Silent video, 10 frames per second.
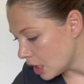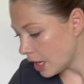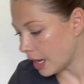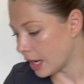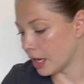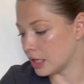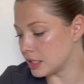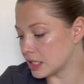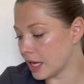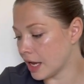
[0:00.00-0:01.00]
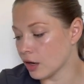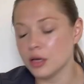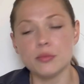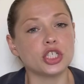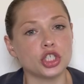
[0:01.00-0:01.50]
and
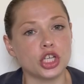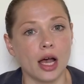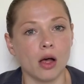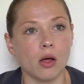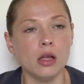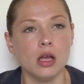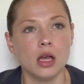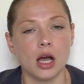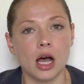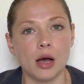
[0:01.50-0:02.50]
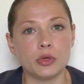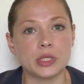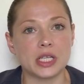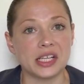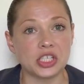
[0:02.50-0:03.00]
Karen Michelle, who's
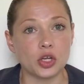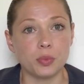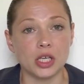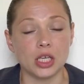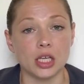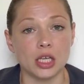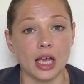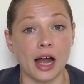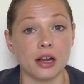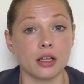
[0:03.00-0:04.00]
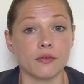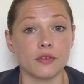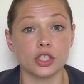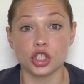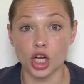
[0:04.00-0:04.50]
an SLP out of
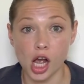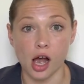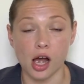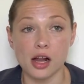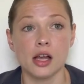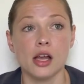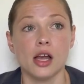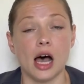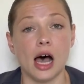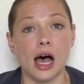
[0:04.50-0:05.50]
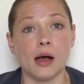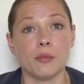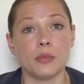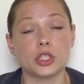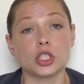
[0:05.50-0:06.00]
Chalk,
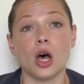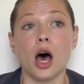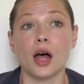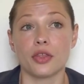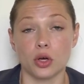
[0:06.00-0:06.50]
taught the